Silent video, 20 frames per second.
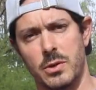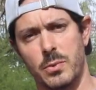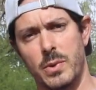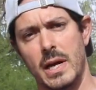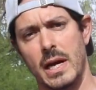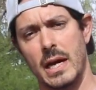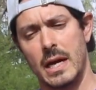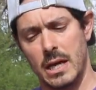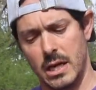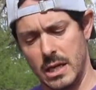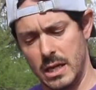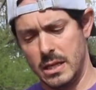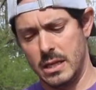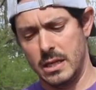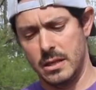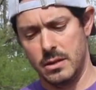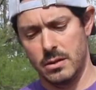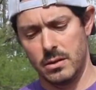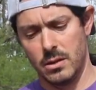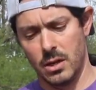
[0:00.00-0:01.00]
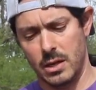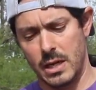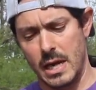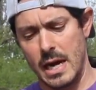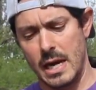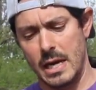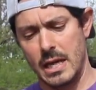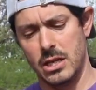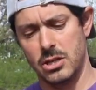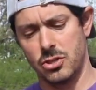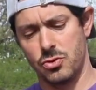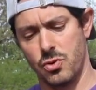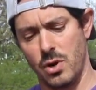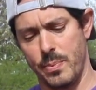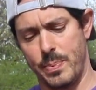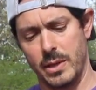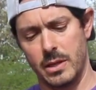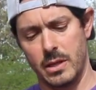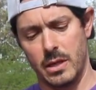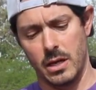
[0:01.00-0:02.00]
thing we gotta look at is
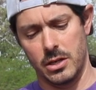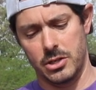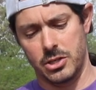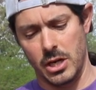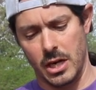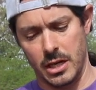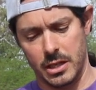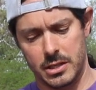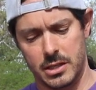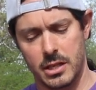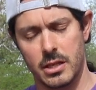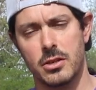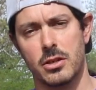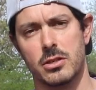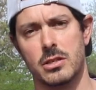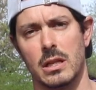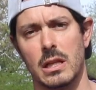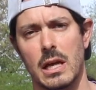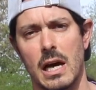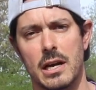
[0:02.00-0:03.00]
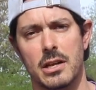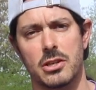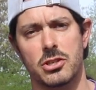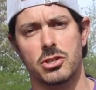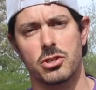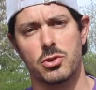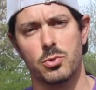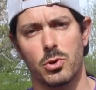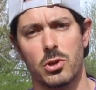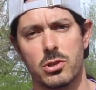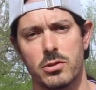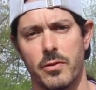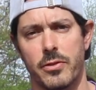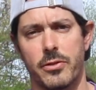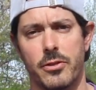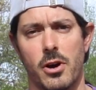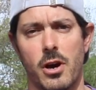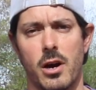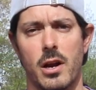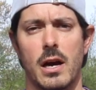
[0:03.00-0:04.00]
gripping the nunchucks. There's a lot of schools of
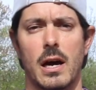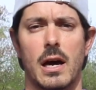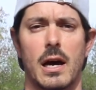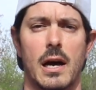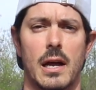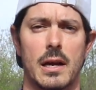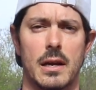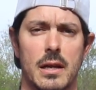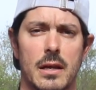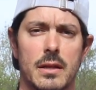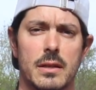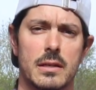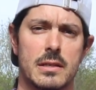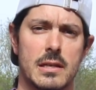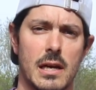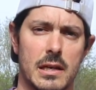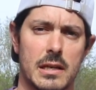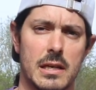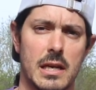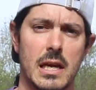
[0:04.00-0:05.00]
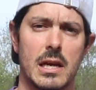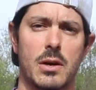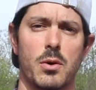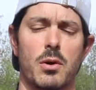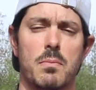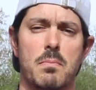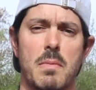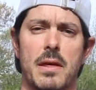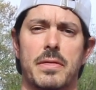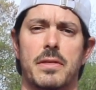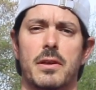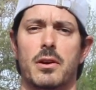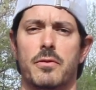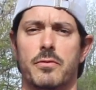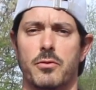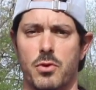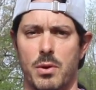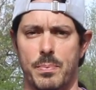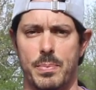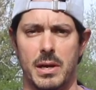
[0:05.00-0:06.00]
thought on the technique or method
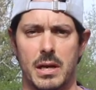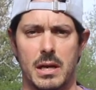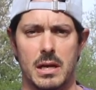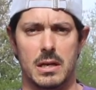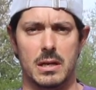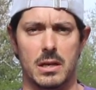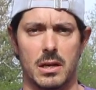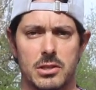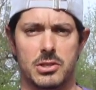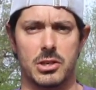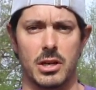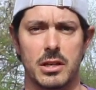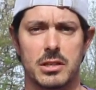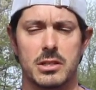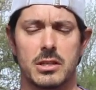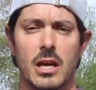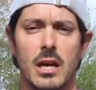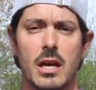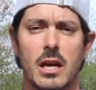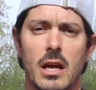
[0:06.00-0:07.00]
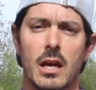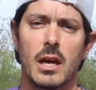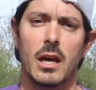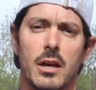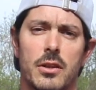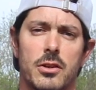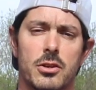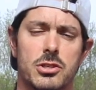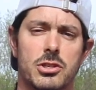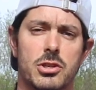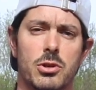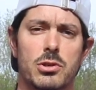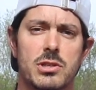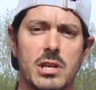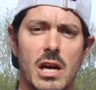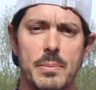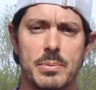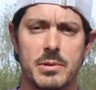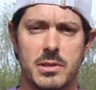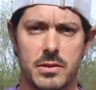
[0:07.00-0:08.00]
of gripping nunchucks. There's two
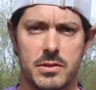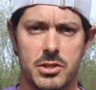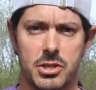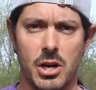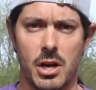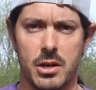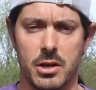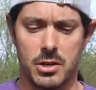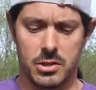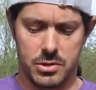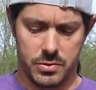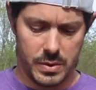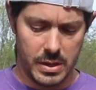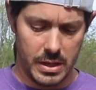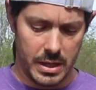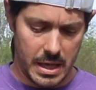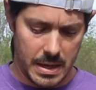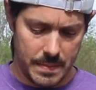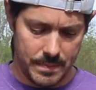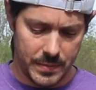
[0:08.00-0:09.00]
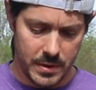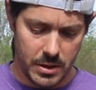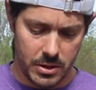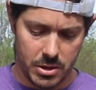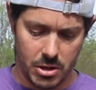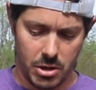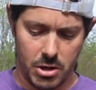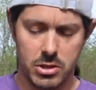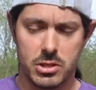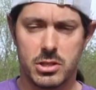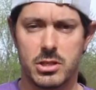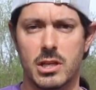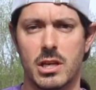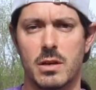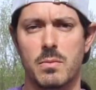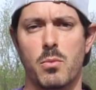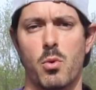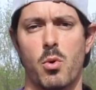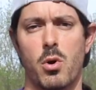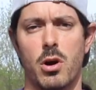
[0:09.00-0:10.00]
types of chuckers really. There's the
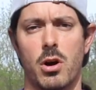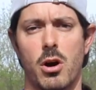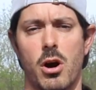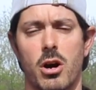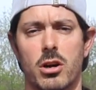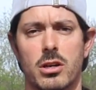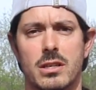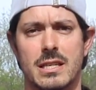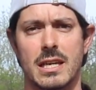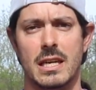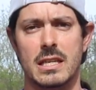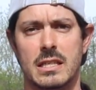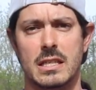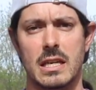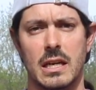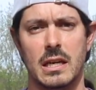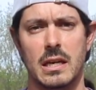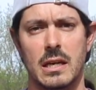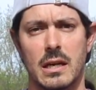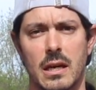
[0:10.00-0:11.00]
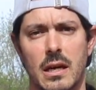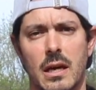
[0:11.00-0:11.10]
more artistic